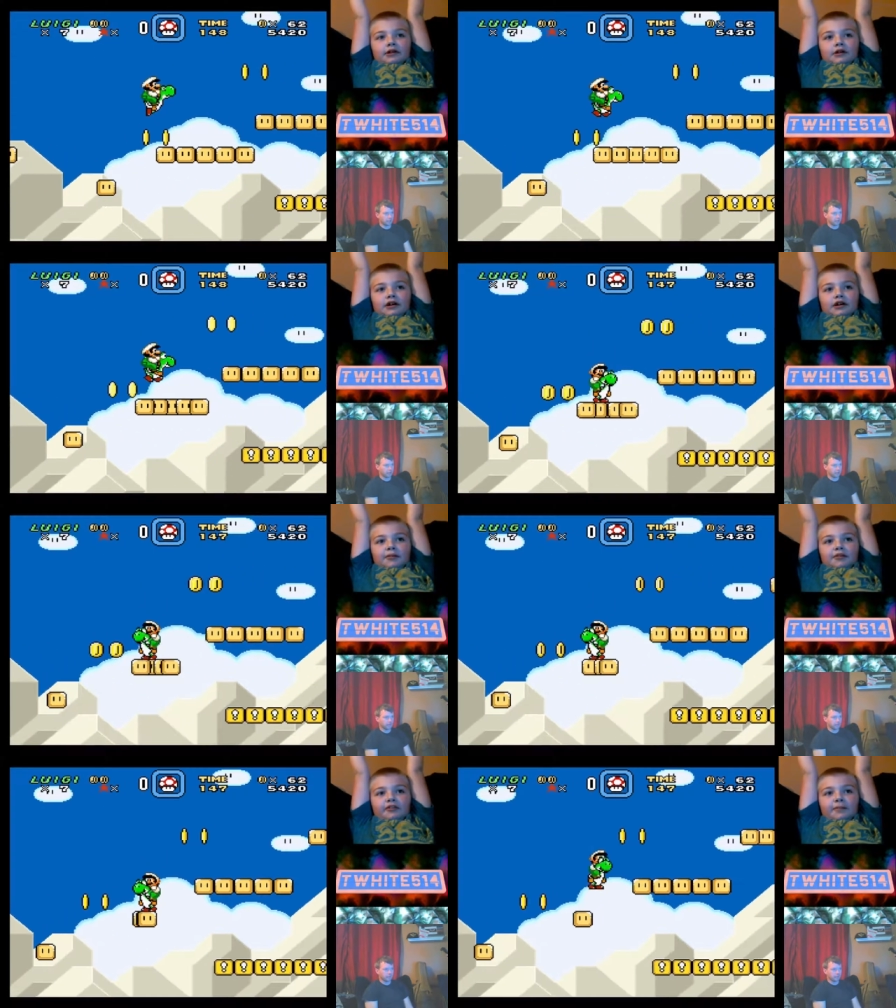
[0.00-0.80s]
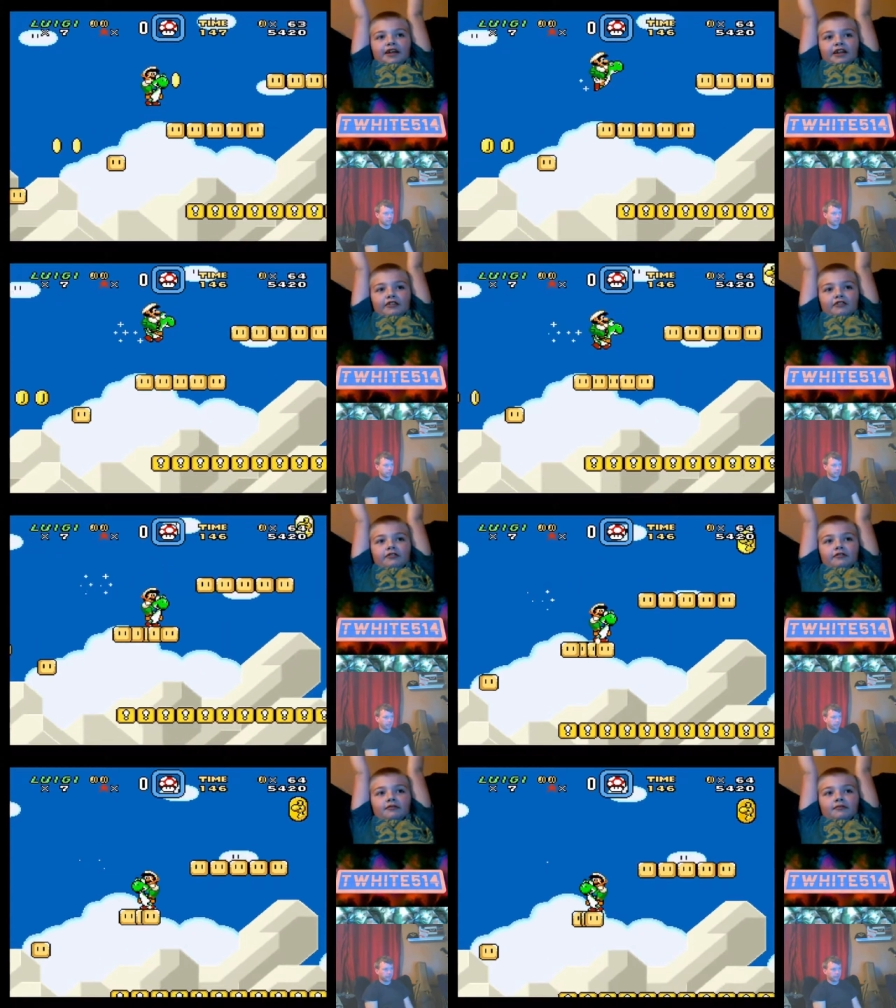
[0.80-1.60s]
Um, it depends.
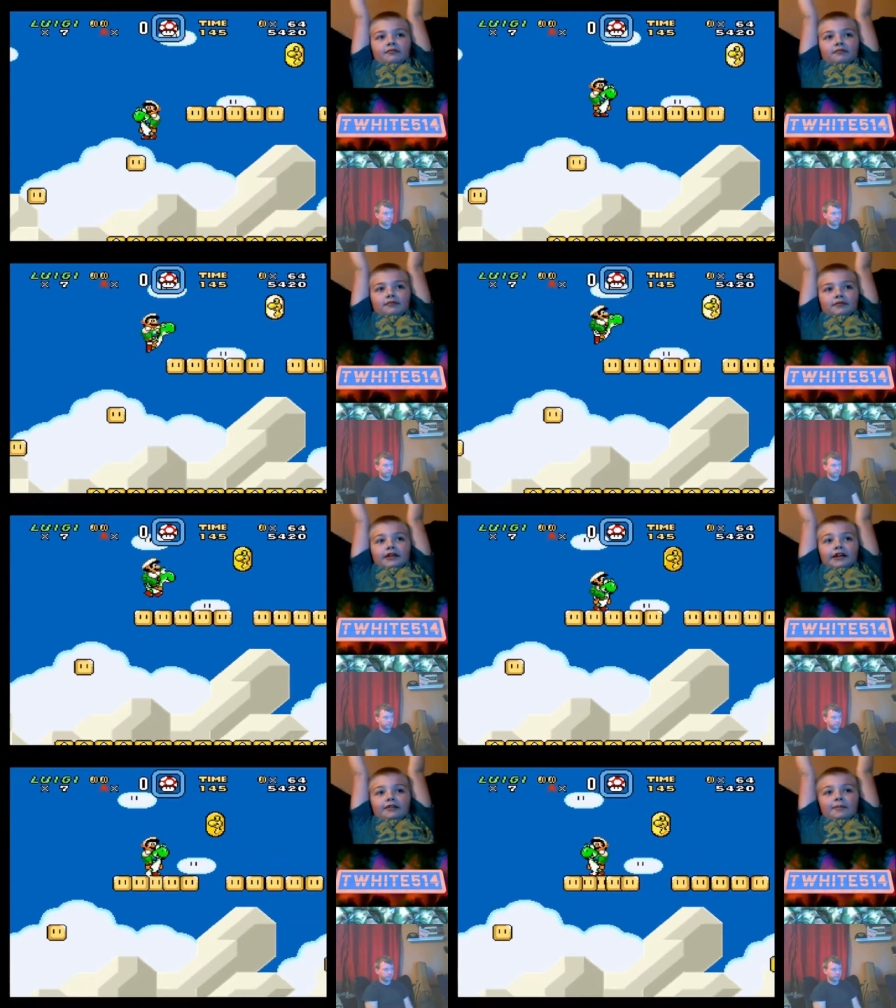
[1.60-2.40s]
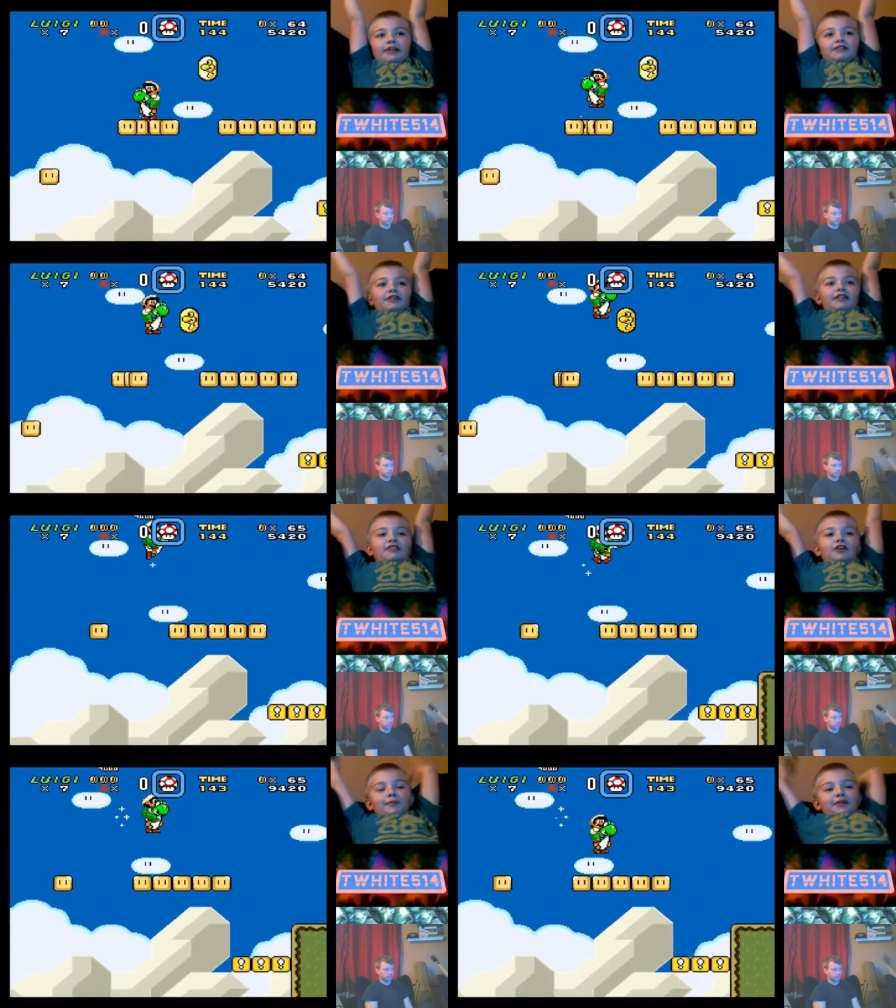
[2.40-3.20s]
It depends on his
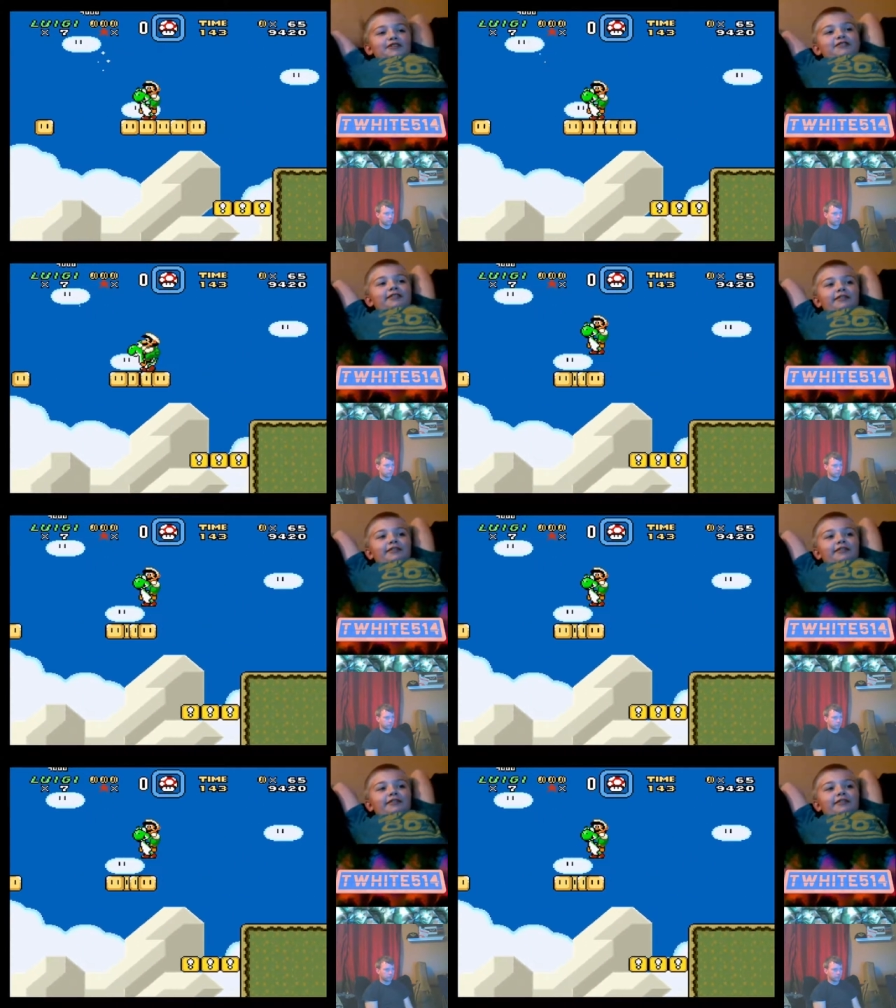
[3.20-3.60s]
comments.